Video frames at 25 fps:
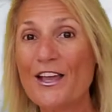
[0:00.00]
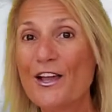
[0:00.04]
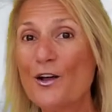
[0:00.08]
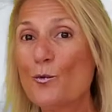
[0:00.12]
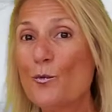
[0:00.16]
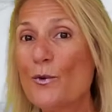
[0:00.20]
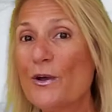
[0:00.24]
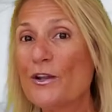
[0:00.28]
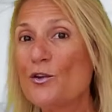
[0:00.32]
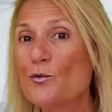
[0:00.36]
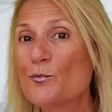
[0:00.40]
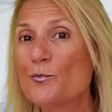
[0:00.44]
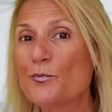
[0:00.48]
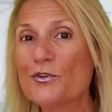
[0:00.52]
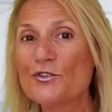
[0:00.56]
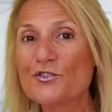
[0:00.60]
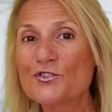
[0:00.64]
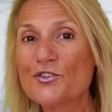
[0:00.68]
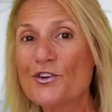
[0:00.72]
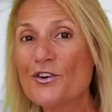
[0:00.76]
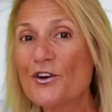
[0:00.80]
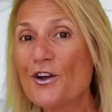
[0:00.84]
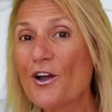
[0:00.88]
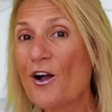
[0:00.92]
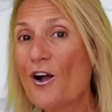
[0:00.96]
When you put
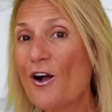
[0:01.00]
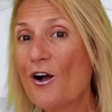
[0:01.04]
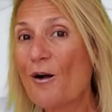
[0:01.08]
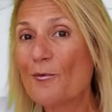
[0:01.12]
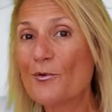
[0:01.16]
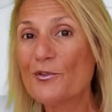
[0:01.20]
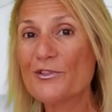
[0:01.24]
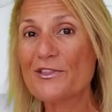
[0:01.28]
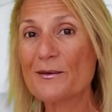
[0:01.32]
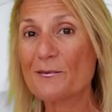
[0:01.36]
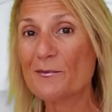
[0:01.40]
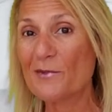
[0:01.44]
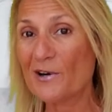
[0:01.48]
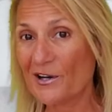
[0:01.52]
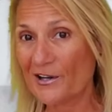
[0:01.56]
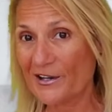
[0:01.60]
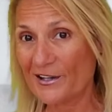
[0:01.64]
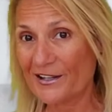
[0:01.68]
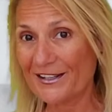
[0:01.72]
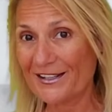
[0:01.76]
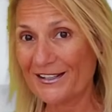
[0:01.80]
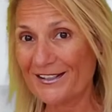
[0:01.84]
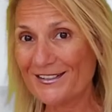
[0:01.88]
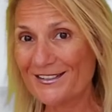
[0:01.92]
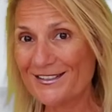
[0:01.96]
your home on the
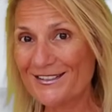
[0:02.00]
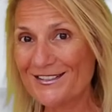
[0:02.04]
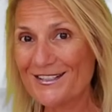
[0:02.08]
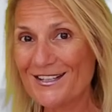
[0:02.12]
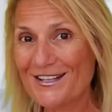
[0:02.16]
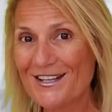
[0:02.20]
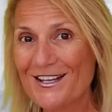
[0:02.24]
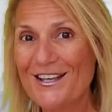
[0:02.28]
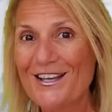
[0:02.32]
market,